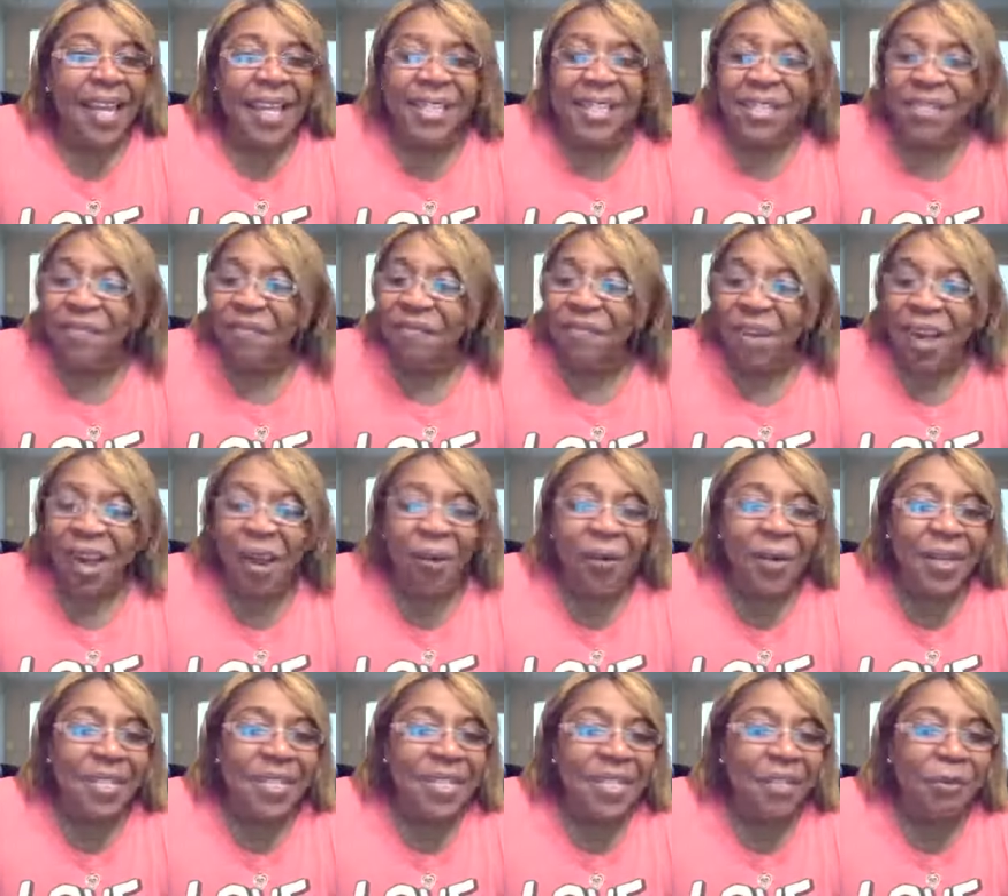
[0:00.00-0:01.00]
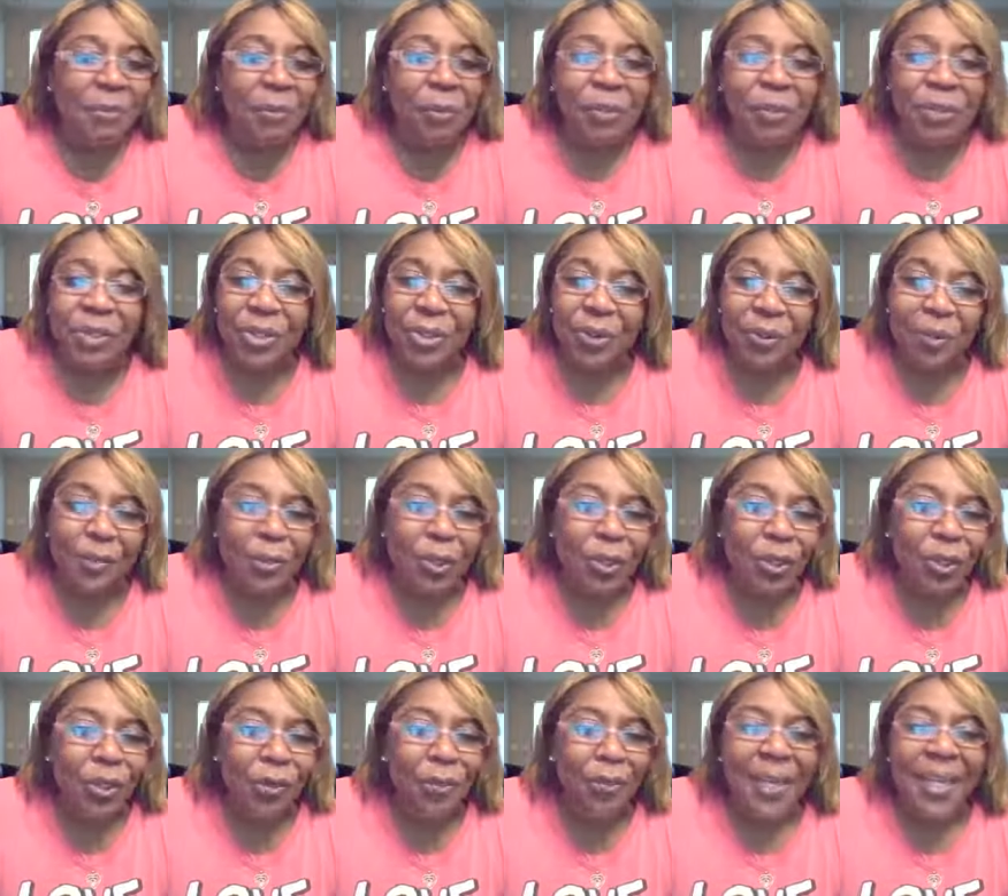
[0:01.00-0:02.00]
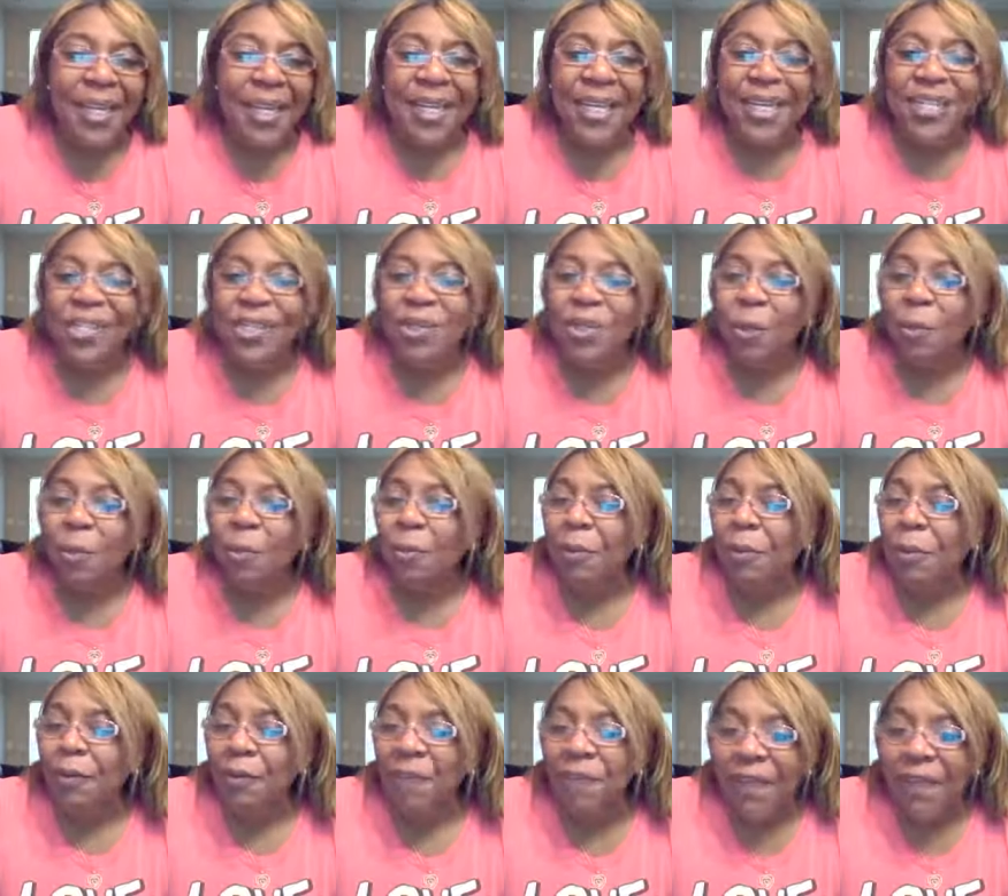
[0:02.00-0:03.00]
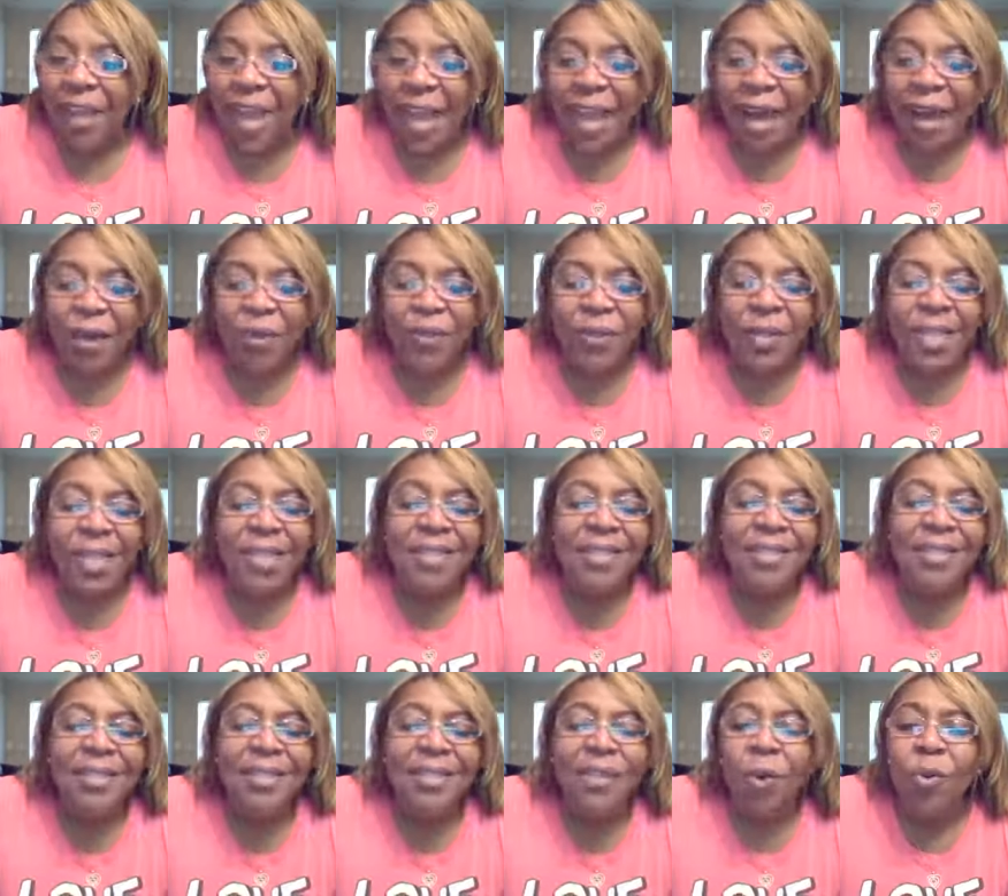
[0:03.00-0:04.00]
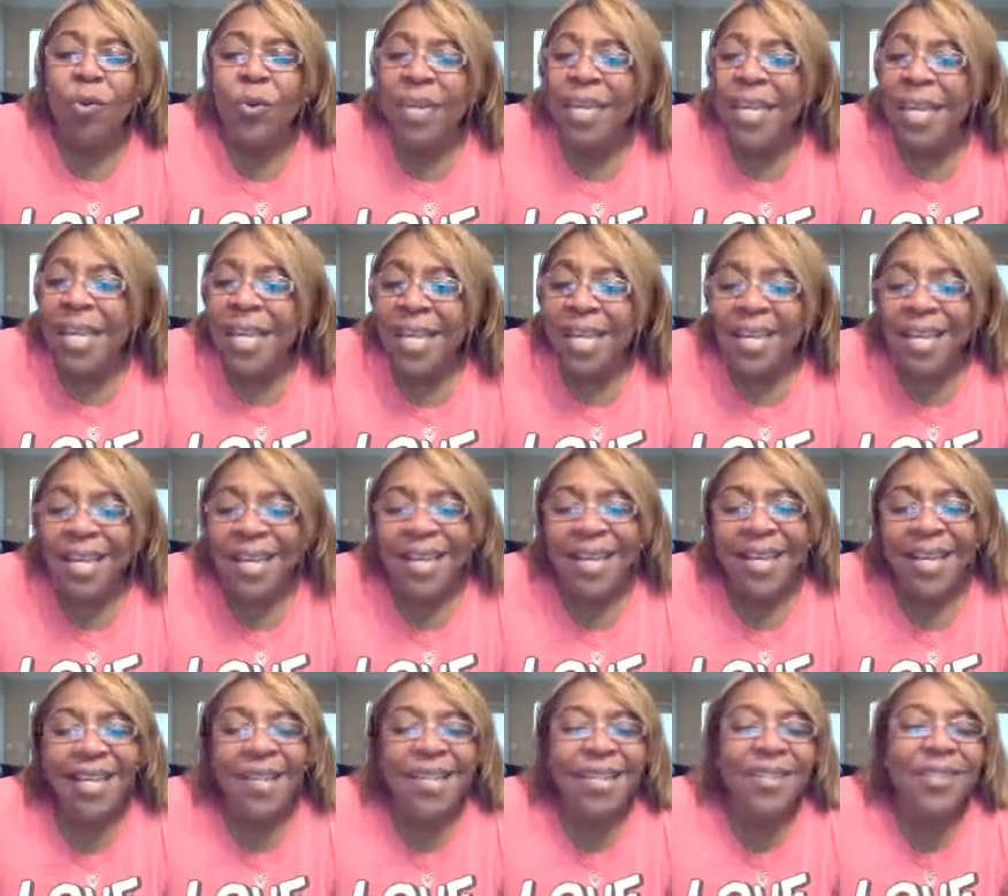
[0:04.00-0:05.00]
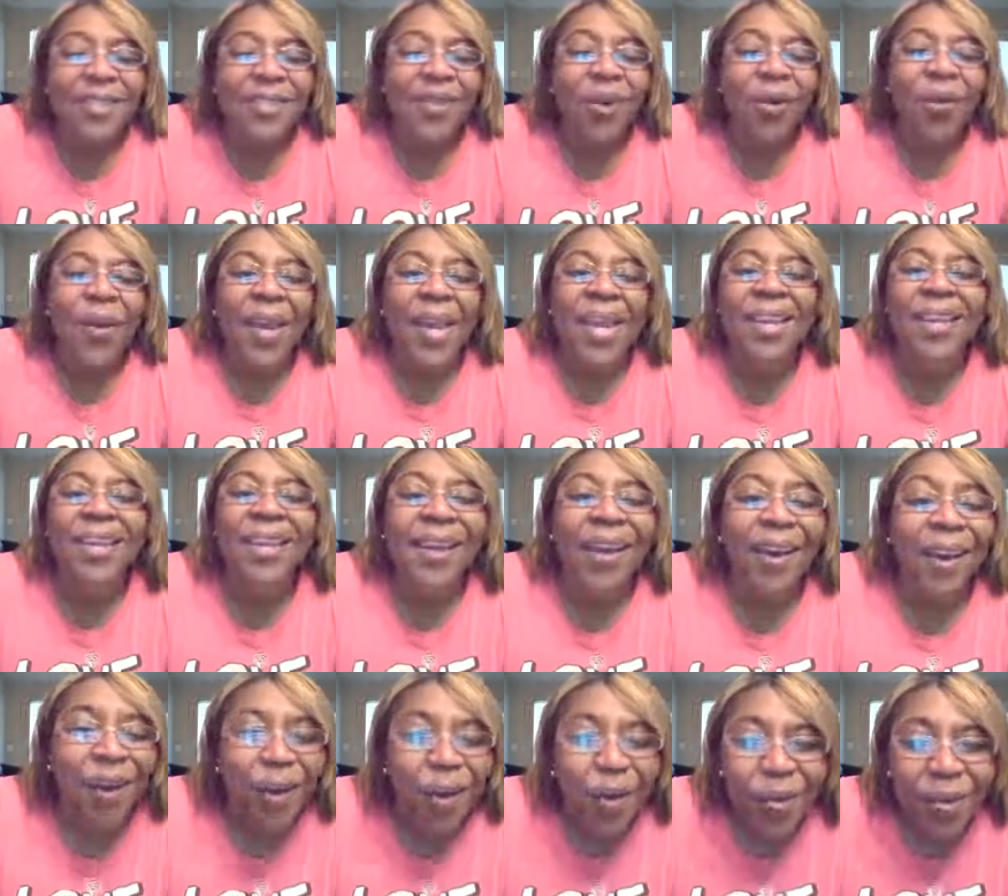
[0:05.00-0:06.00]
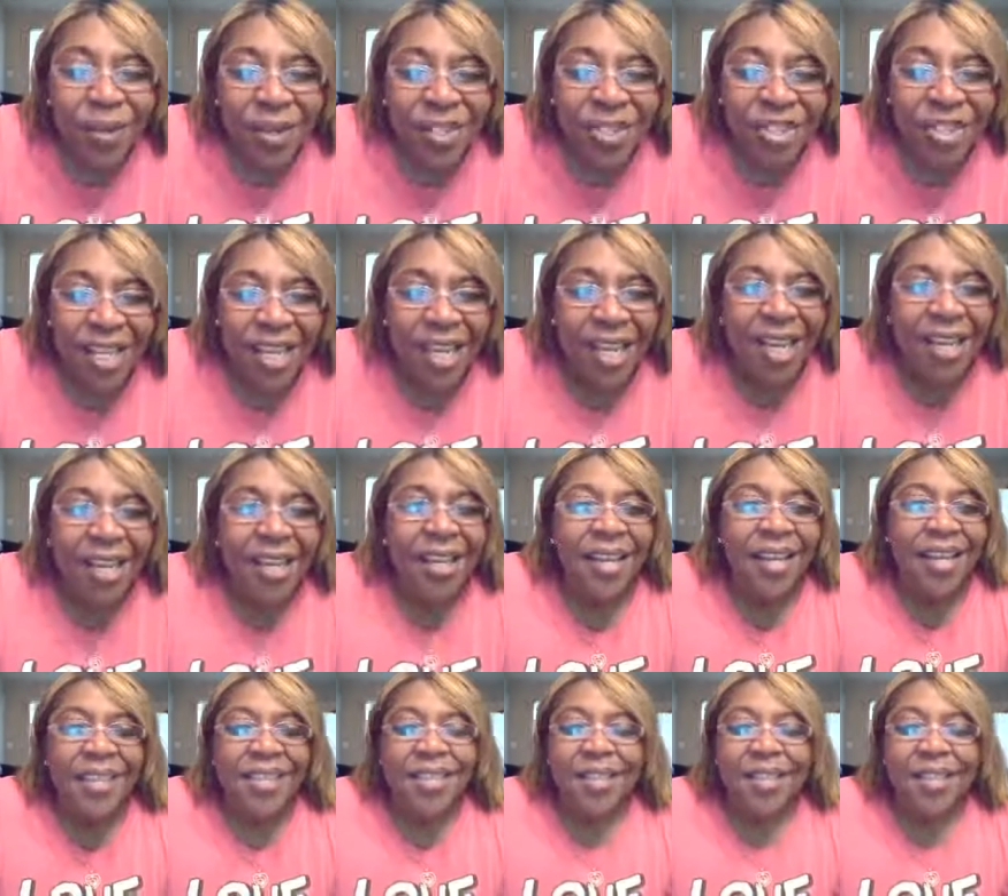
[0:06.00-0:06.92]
It's a very simple scripture, but it is so profound. It is so needed. It is so encouraging